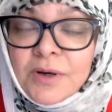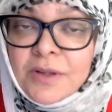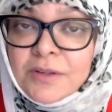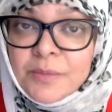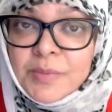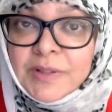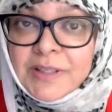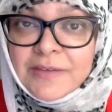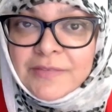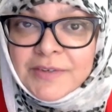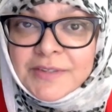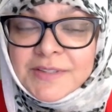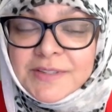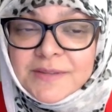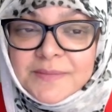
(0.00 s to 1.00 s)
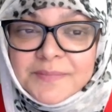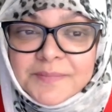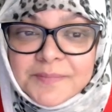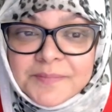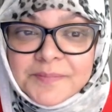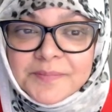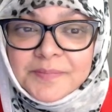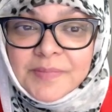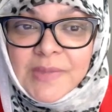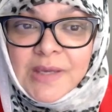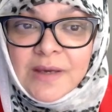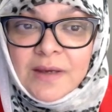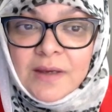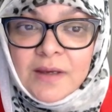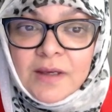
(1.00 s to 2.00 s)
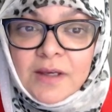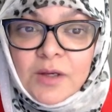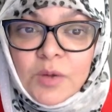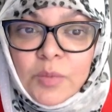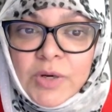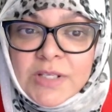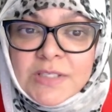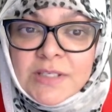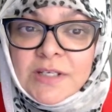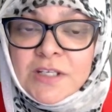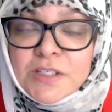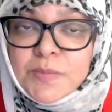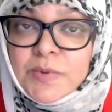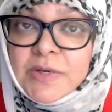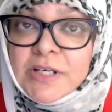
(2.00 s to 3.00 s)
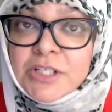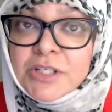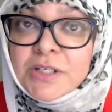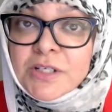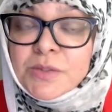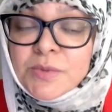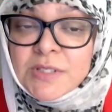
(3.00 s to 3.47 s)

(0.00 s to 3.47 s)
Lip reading: on the believers. Once an inspiration is